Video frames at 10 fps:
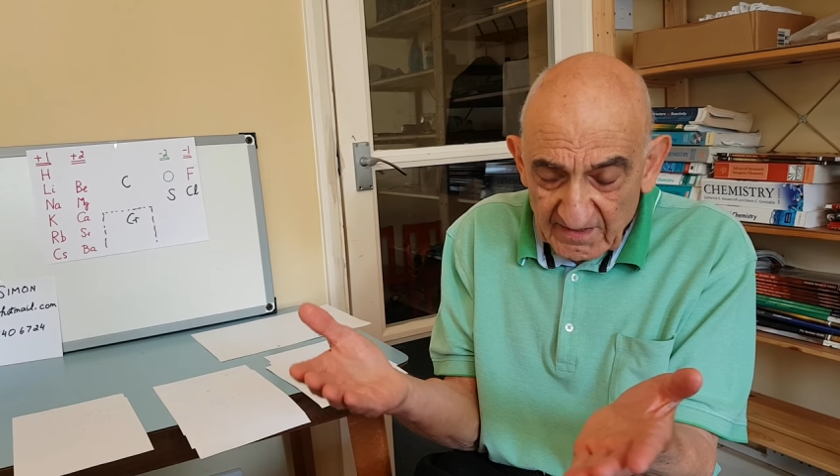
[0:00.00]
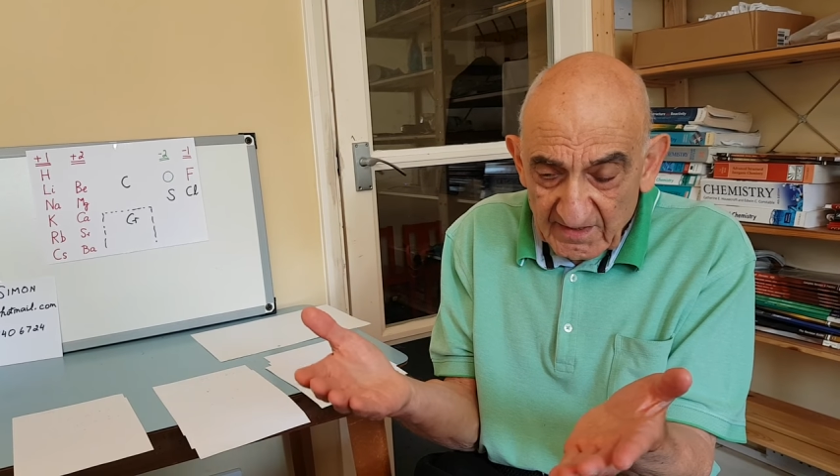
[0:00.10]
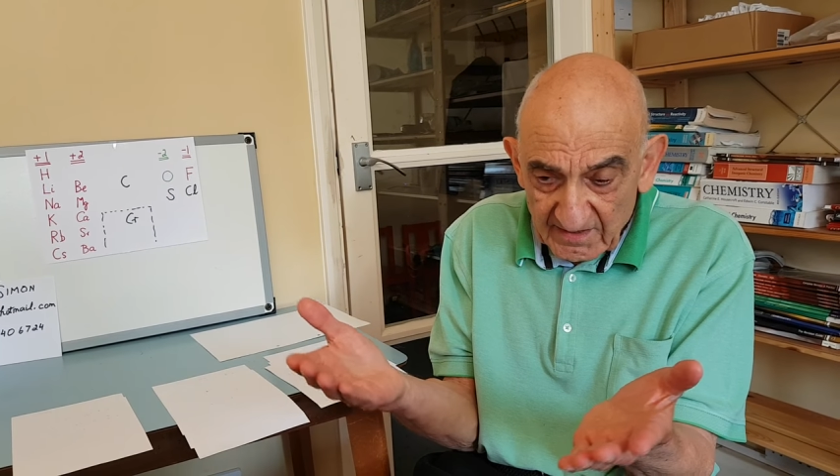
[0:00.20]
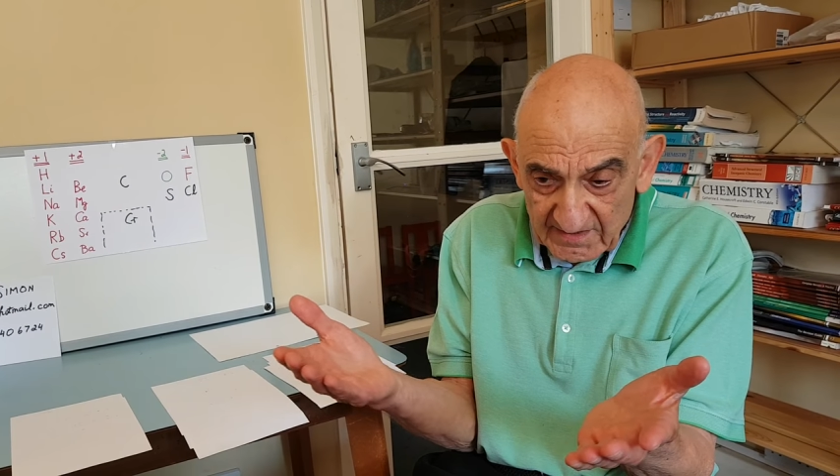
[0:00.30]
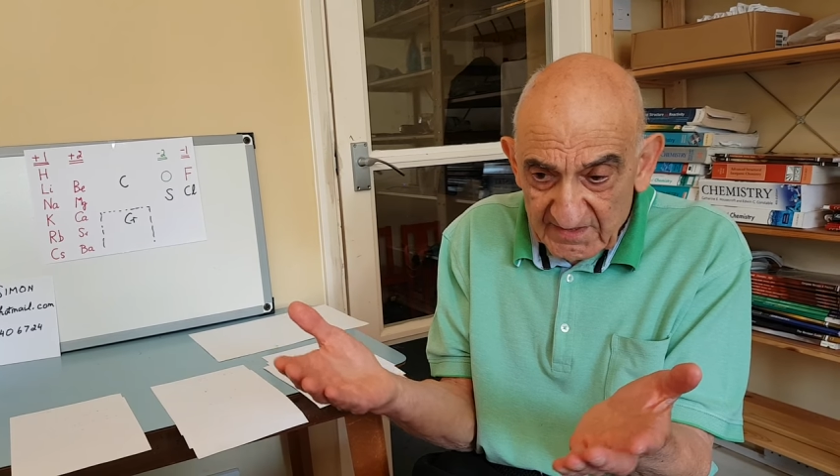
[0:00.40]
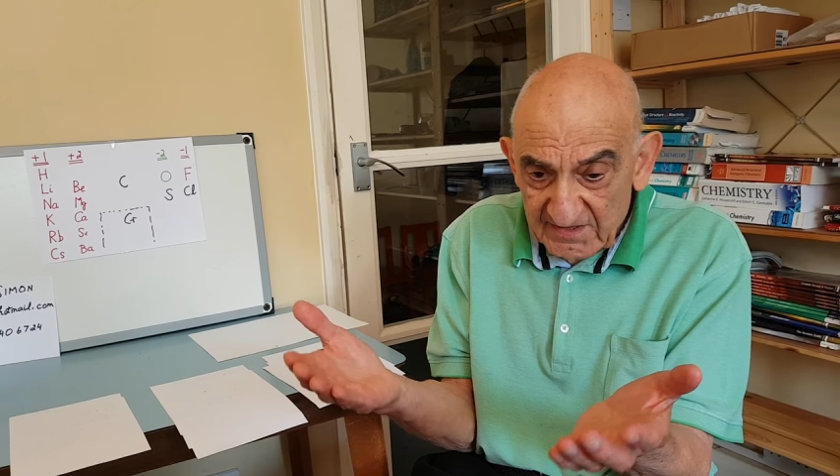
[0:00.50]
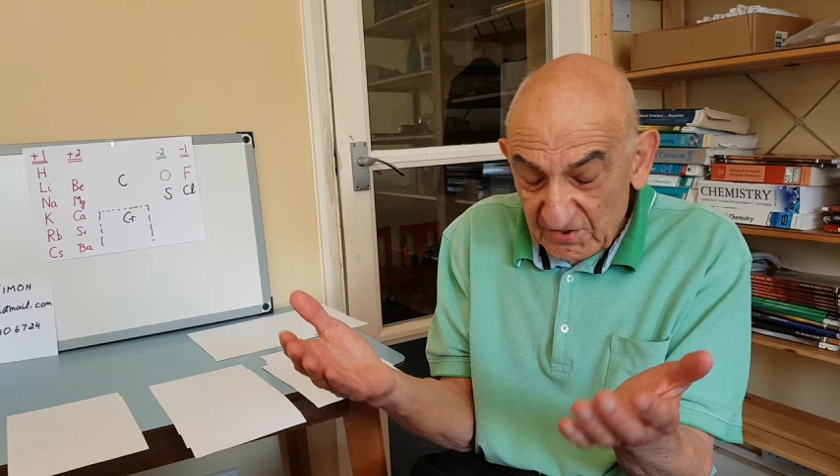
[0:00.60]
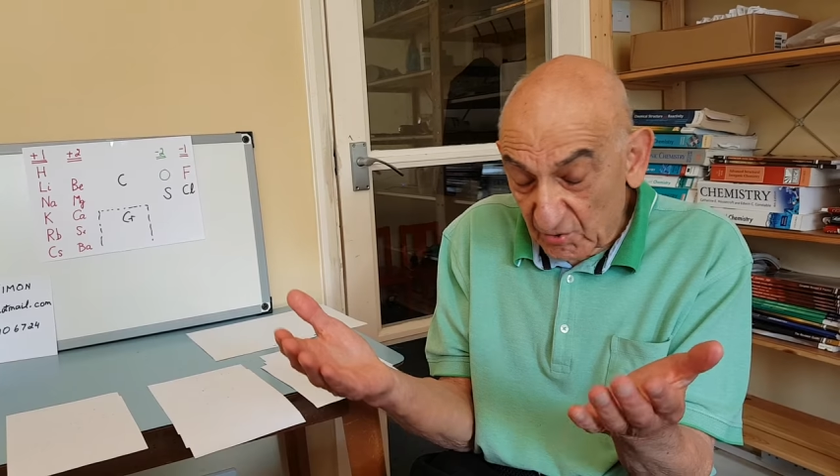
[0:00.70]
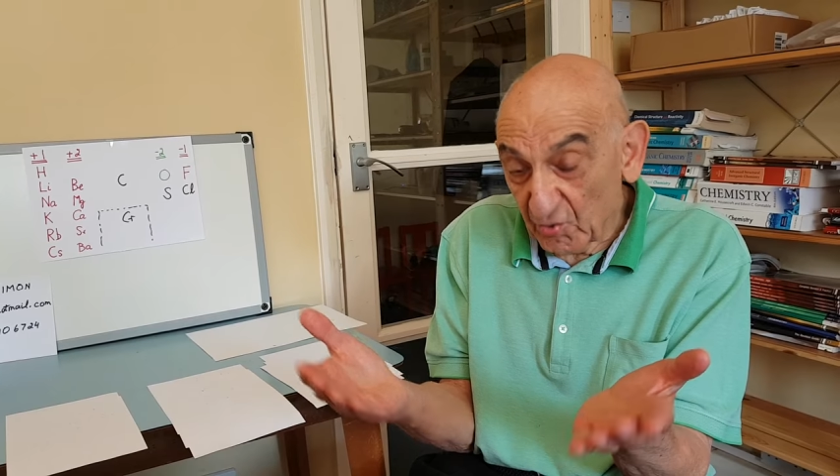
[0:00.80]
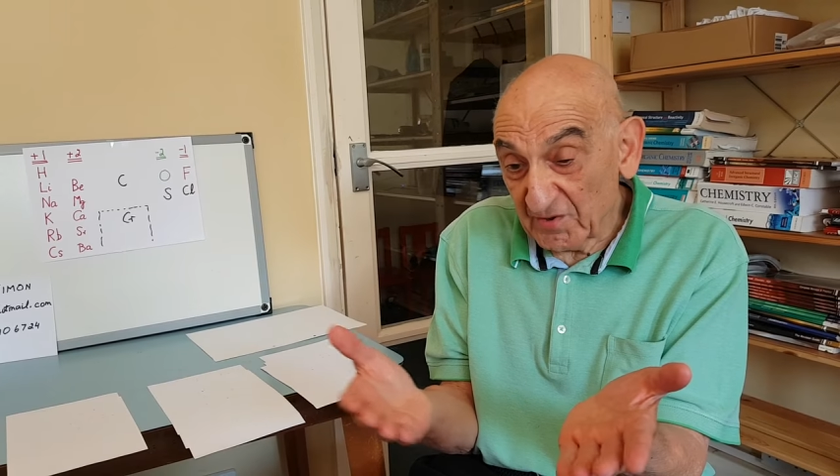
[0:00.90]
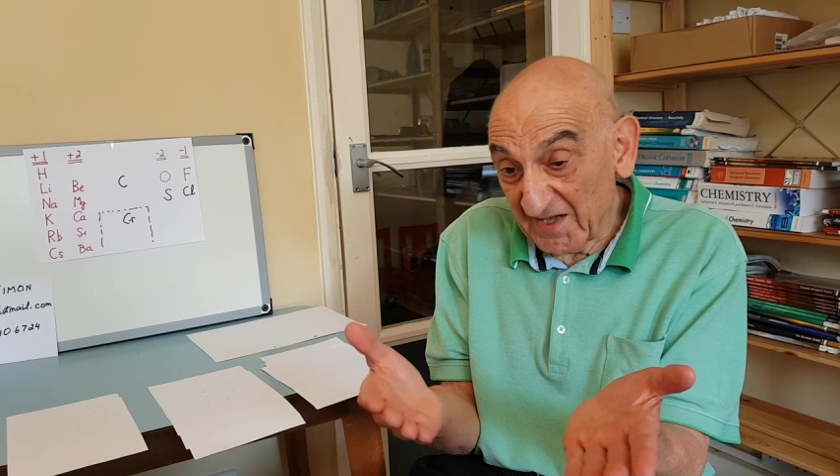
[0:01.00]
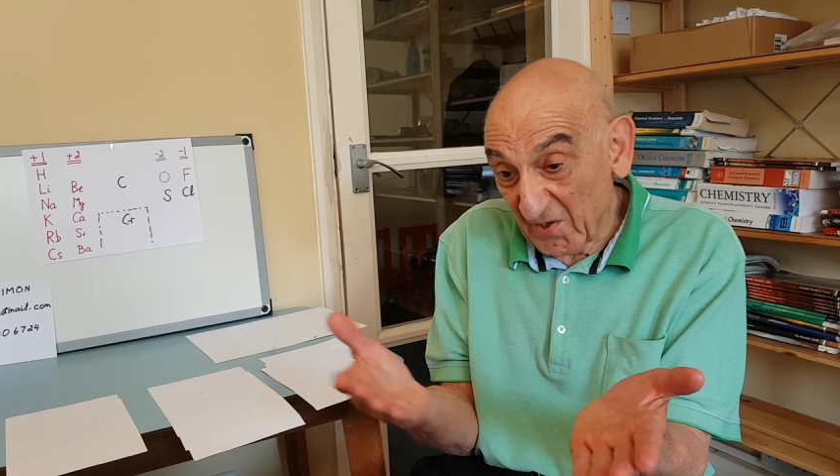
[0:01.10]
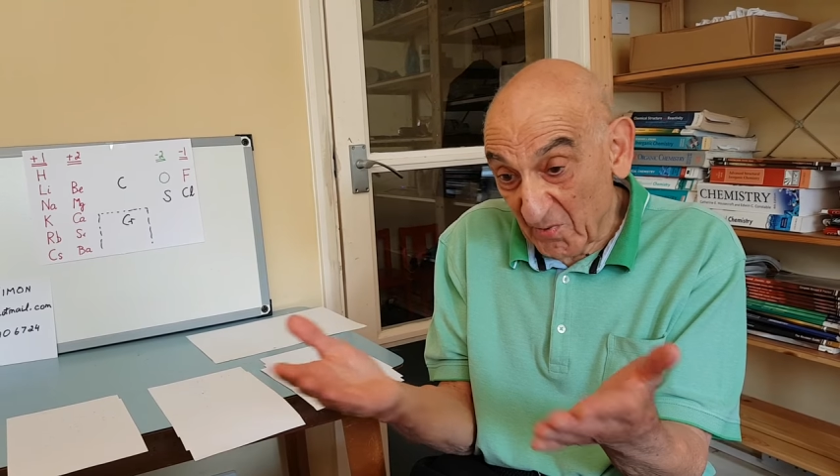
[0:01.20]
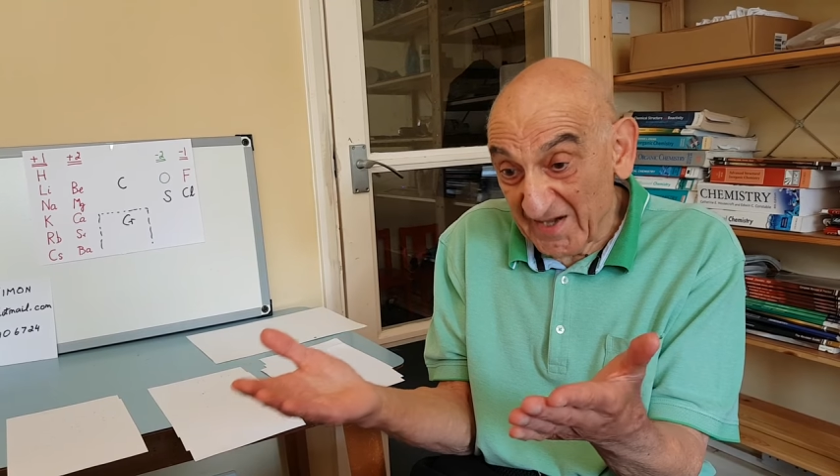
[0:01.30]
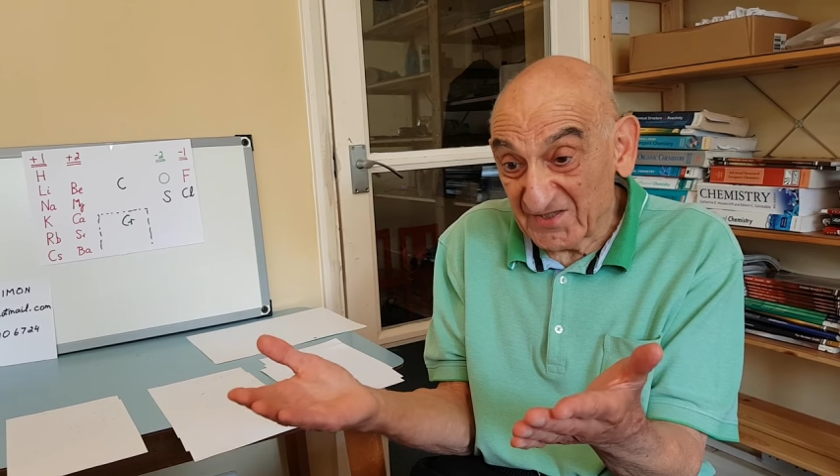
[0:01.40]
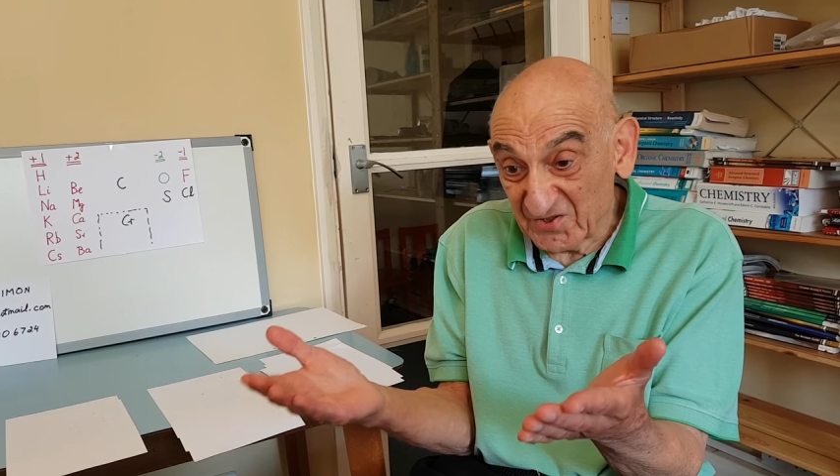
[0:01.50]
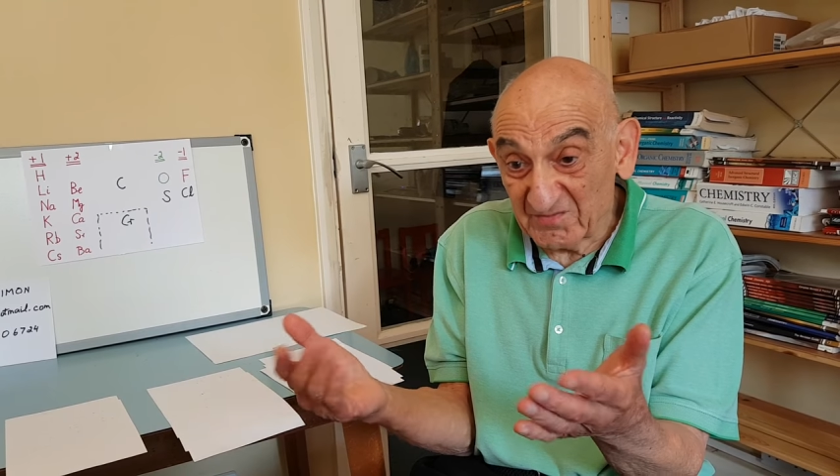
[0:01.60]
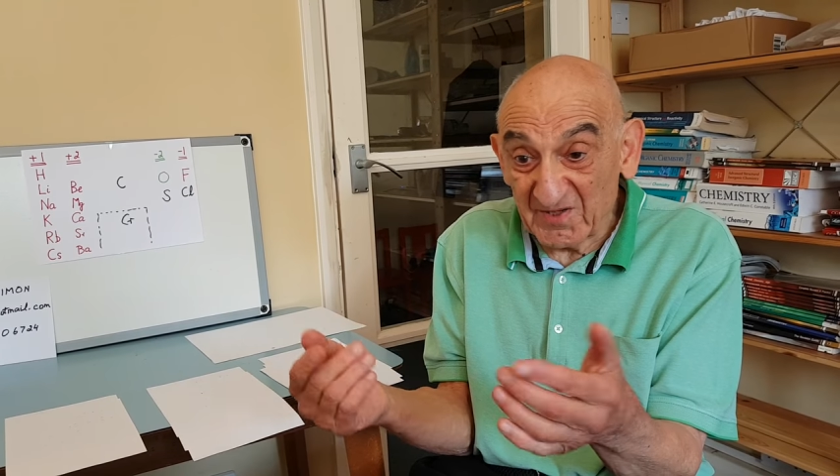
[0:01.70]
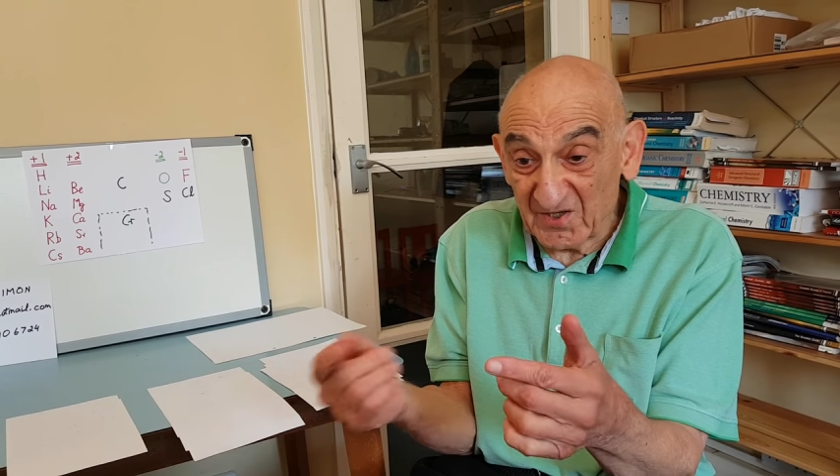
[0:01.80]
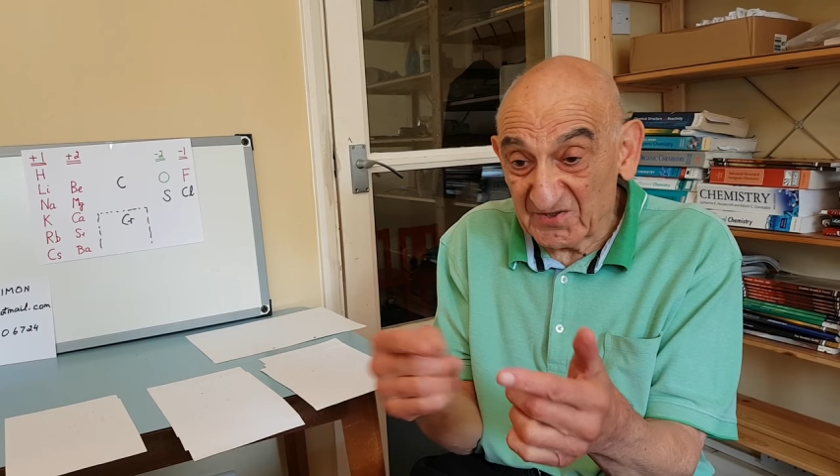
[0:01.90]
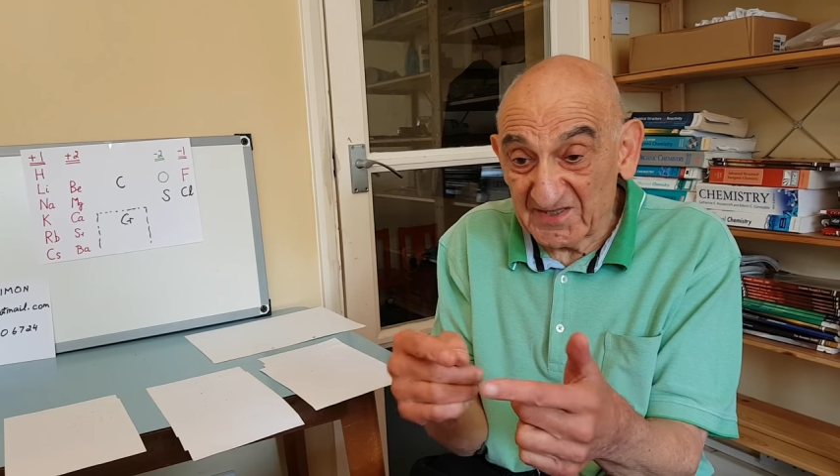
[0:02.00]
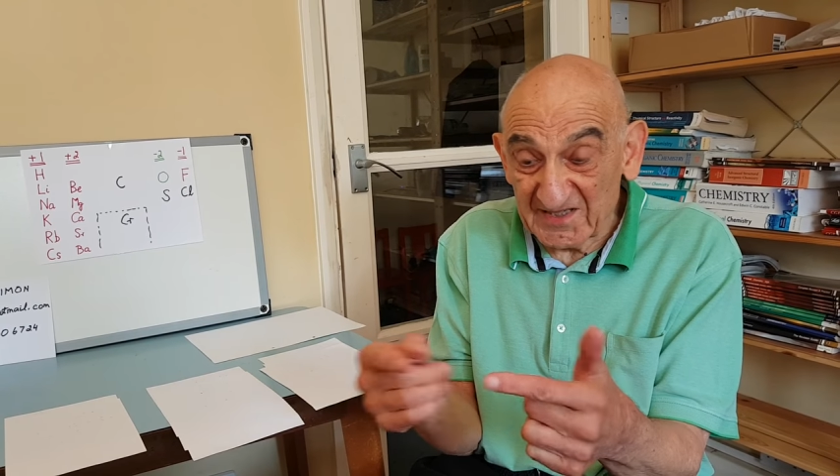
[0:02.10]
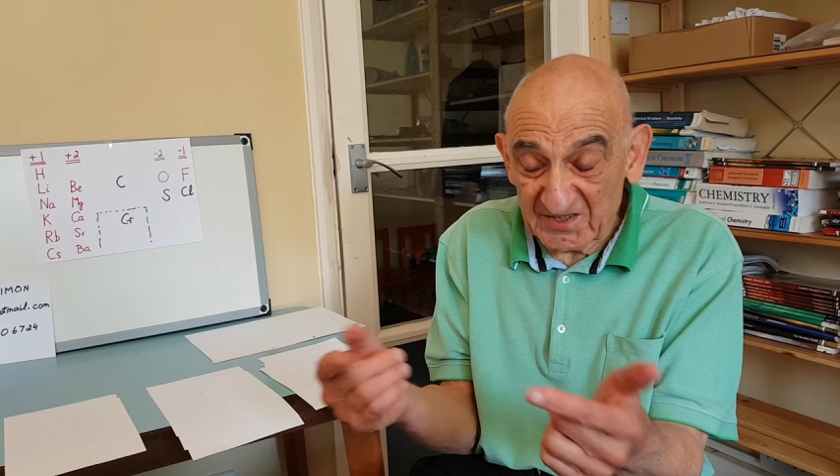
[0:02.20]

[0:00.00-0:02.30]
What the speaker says: it's called an equation because they're